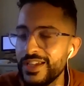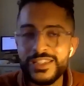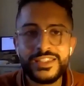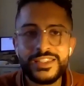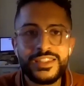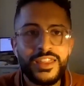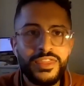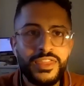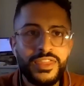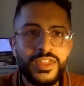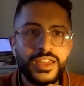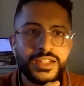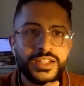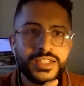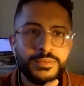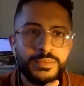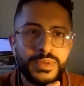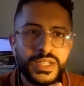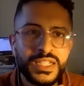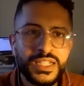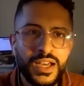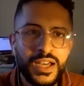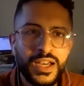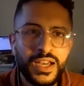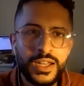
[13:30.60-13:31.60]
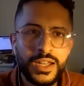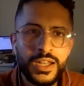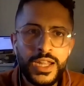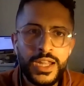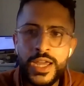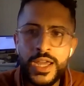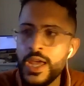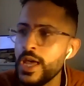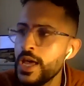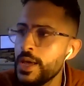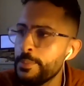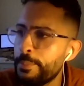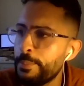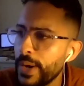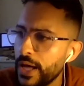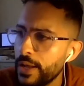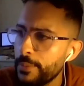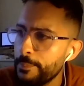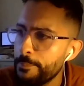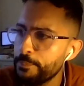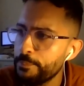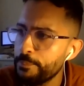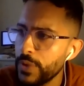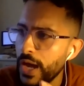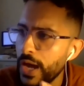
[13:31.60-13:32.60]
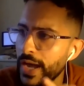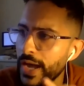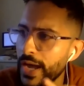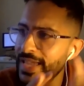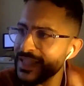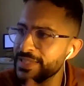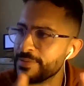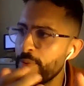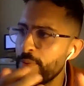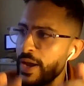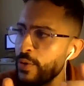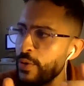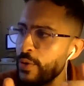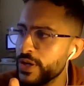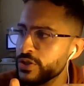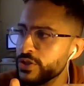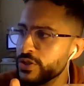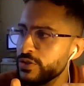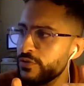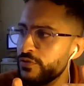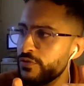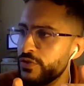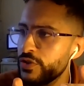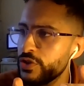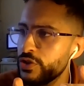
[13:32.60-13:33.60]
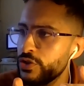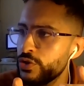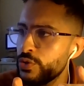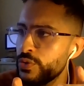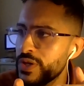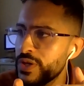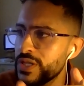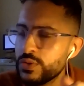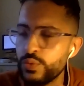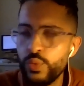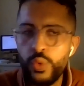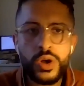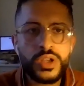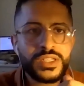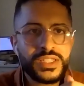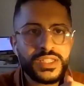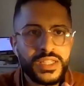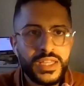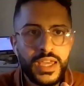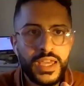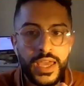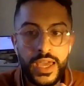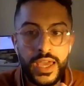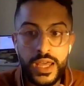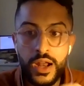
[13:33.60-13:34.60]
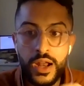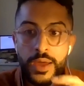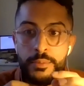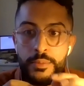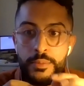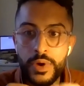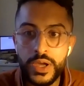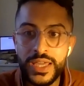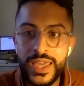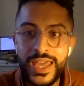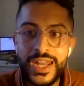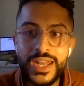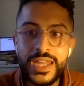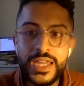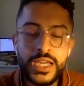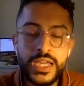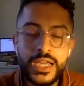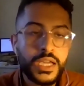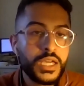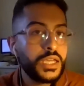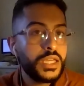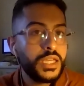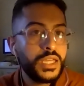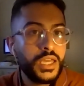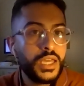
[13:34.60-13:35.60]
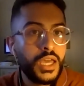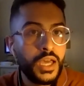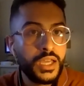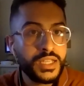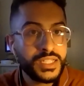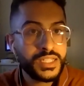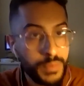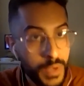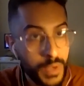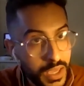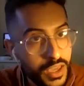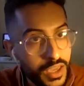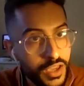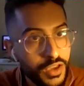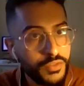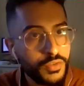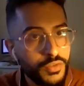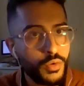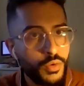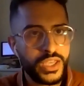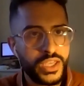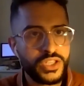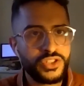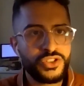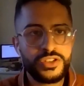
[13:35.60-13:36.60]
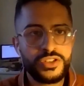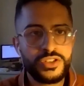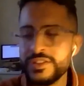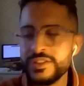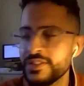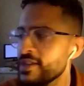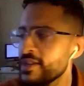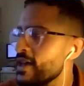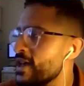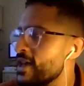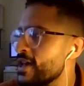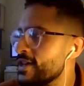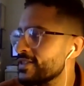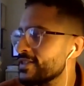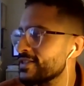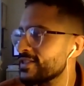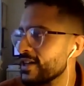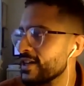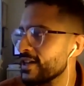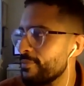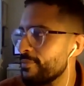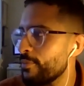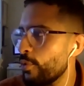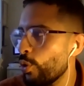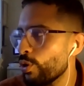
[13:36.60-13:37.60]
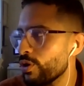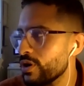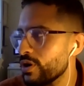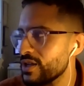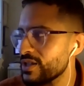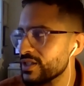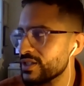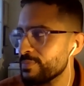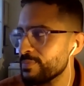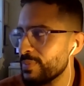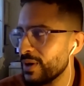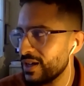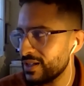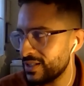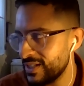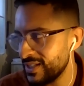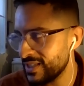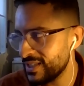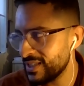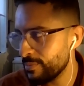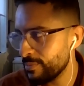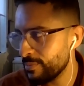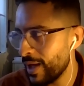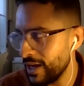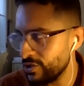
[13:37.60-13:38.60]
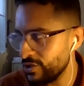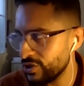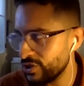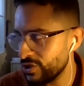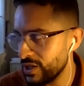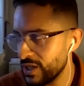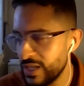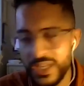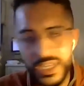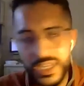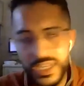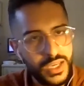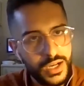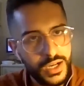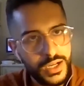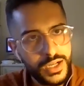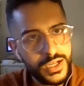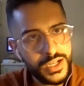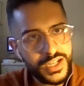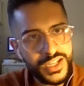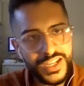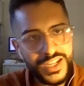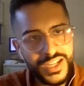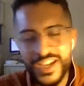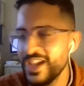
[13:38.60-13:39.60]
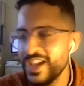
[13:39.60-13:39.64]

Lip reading: It's the thing to be done. But I guess my question for you is, was there, and I'm getting, speaking of questions, audience participation here.